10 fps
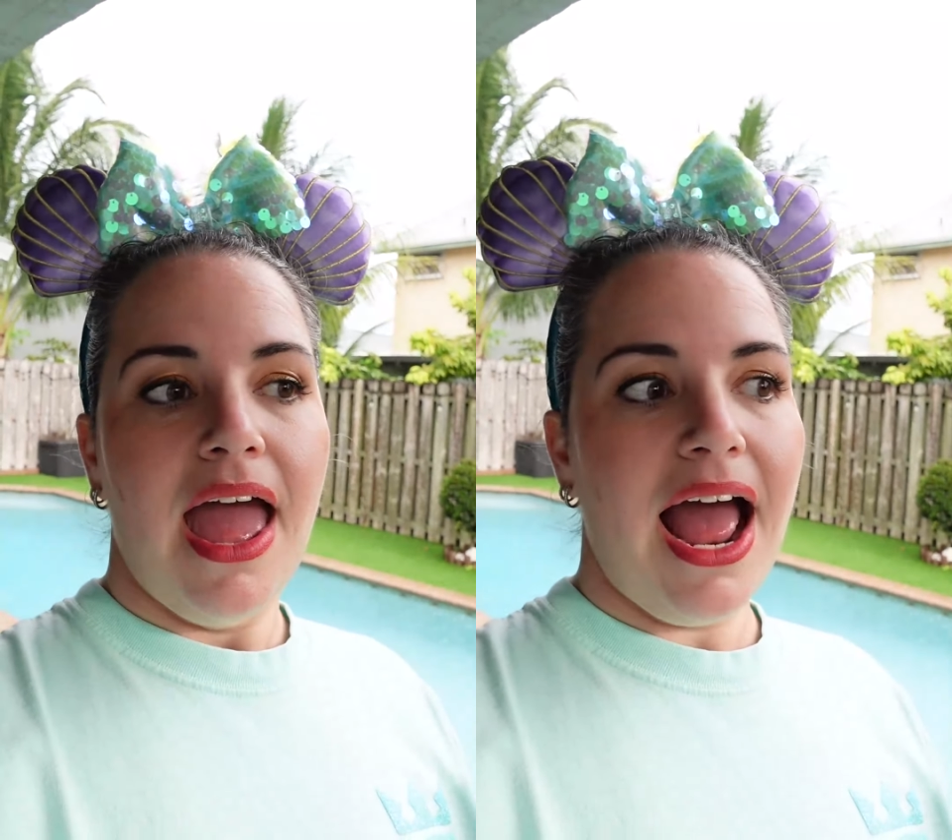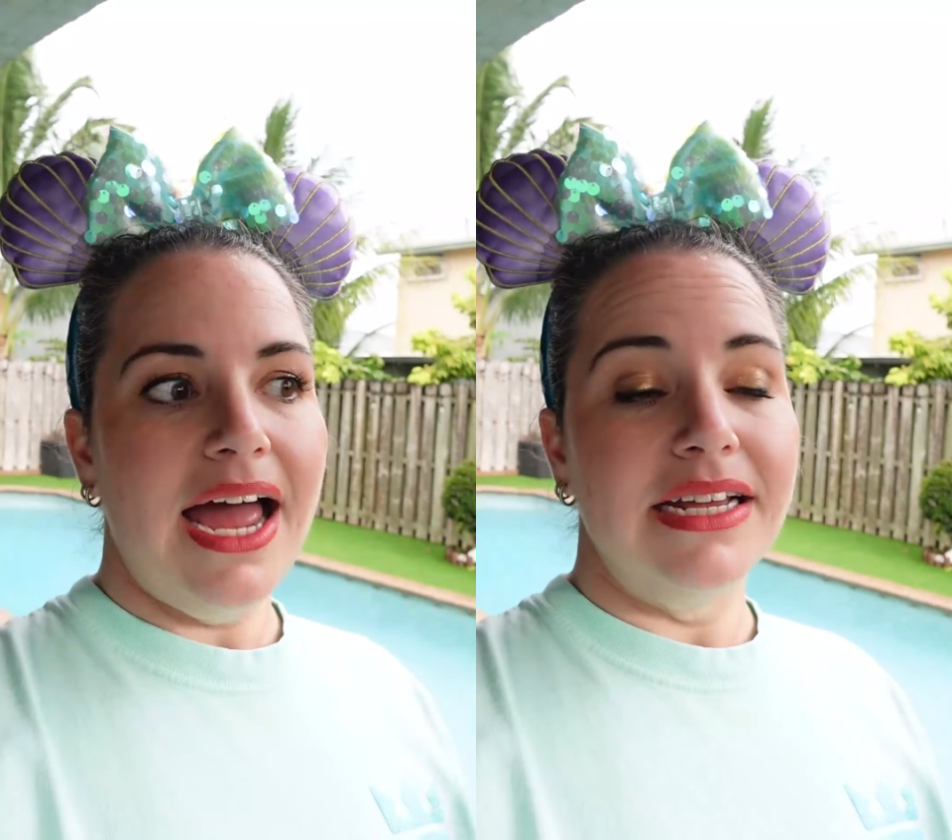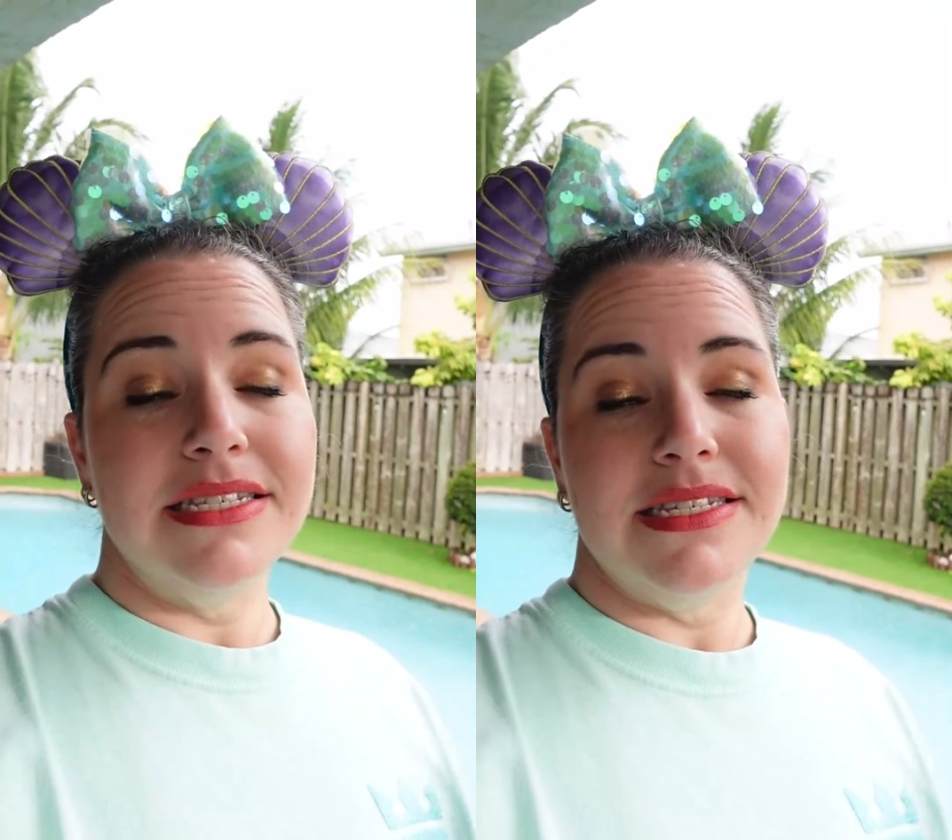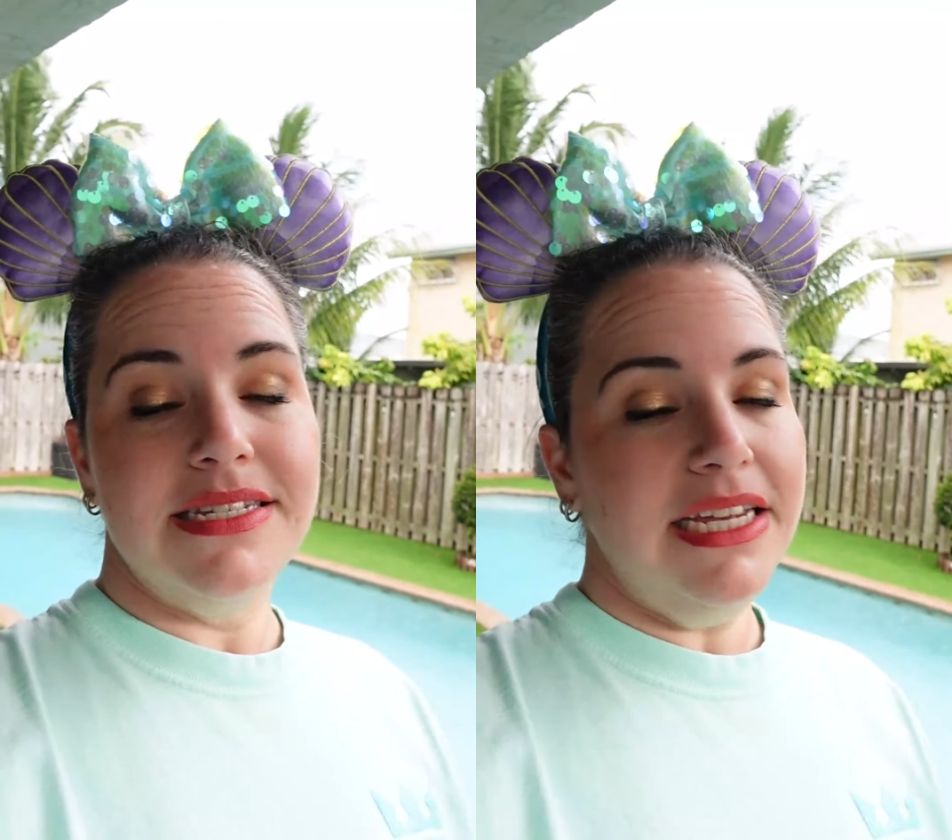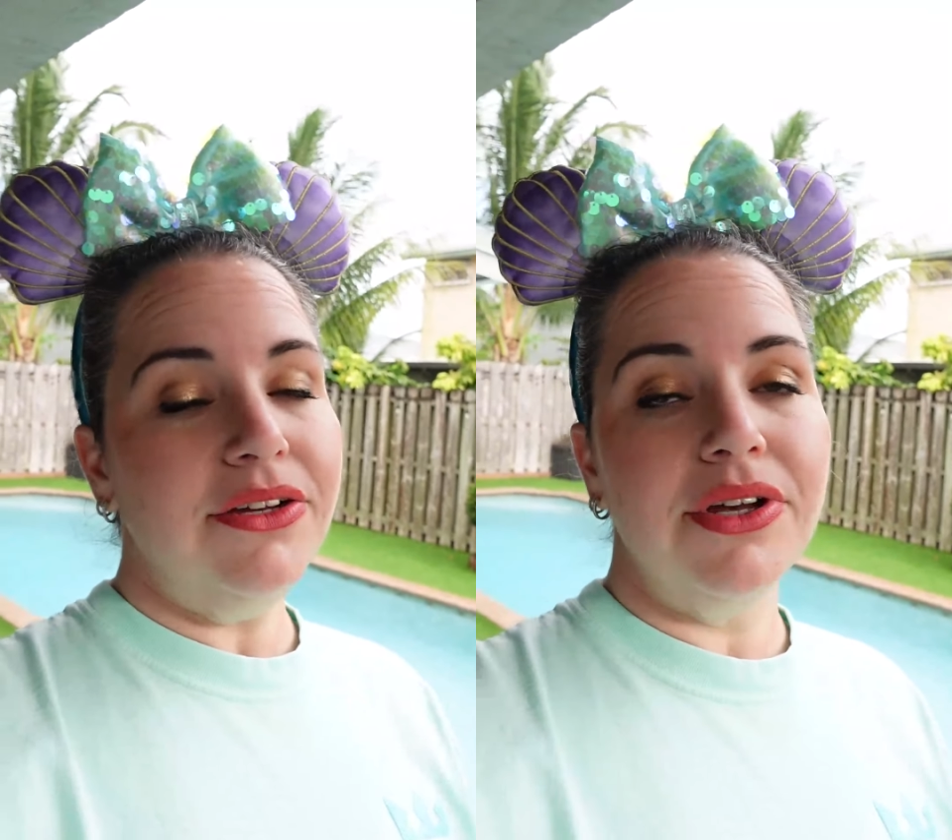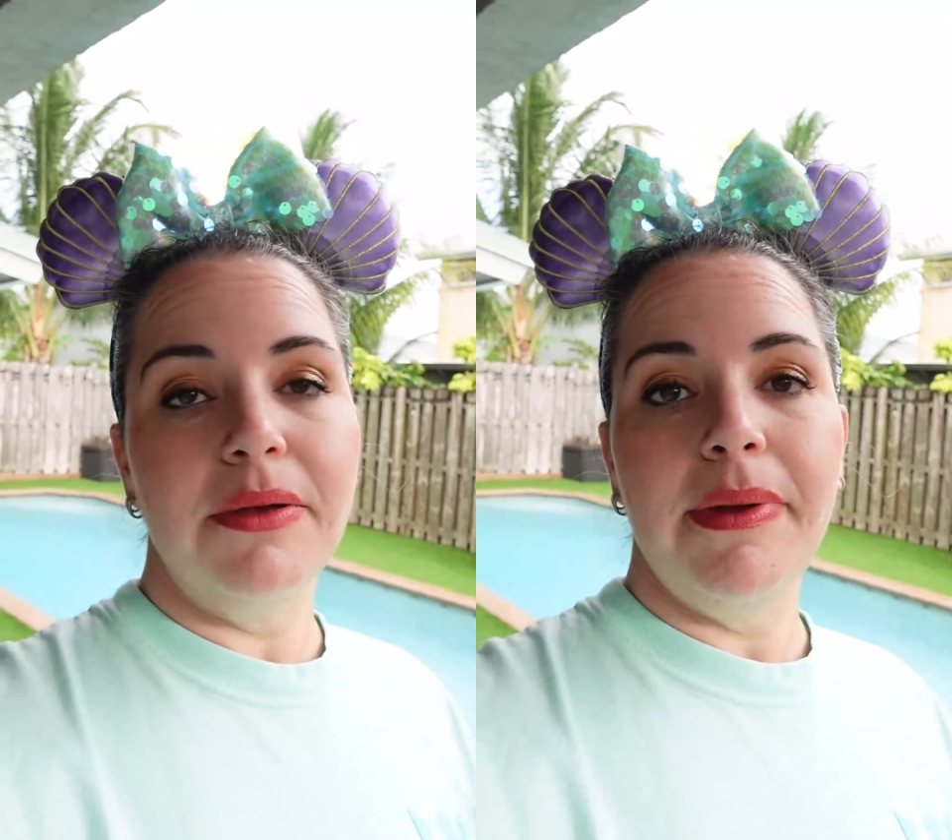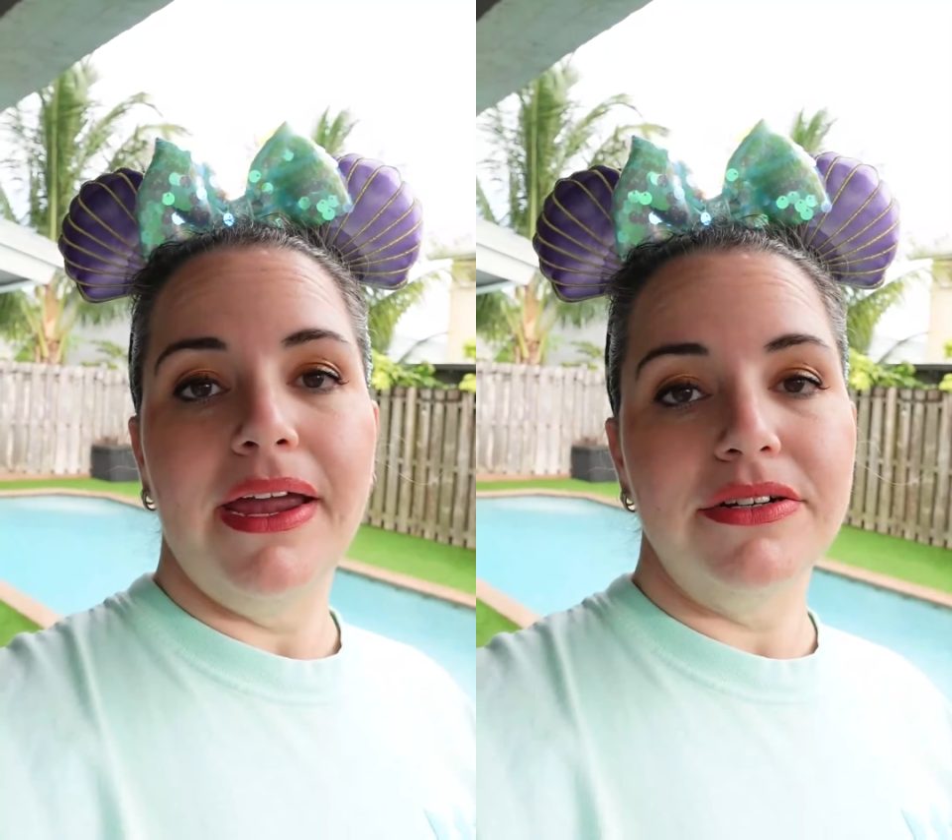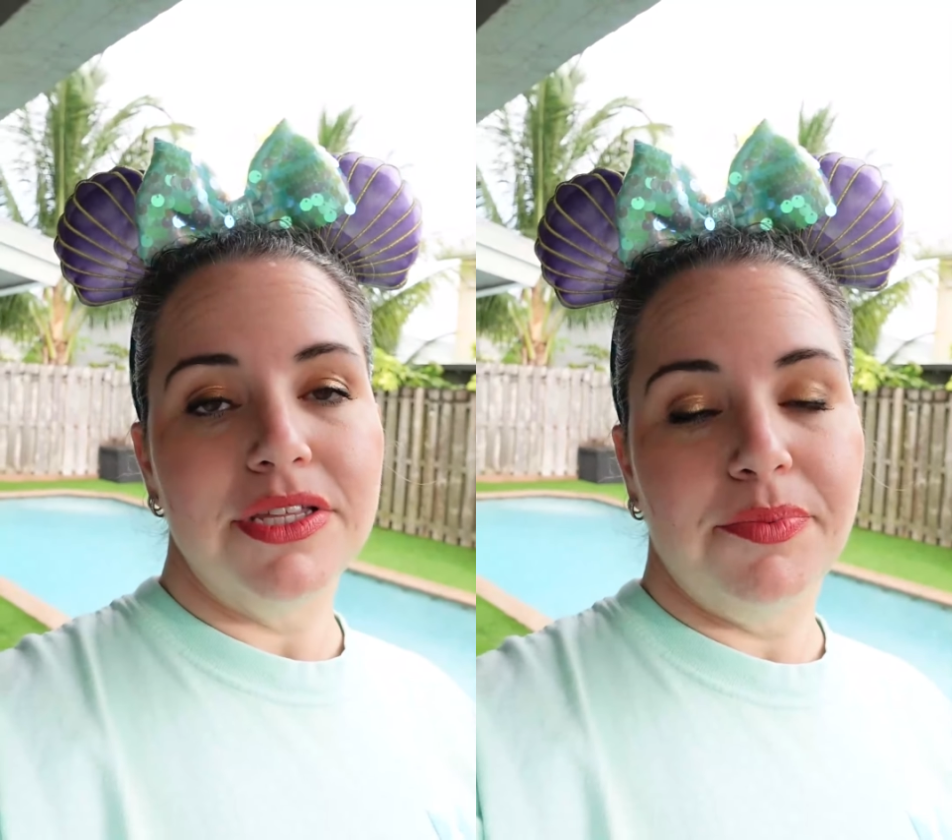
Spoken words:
at a steal compared to the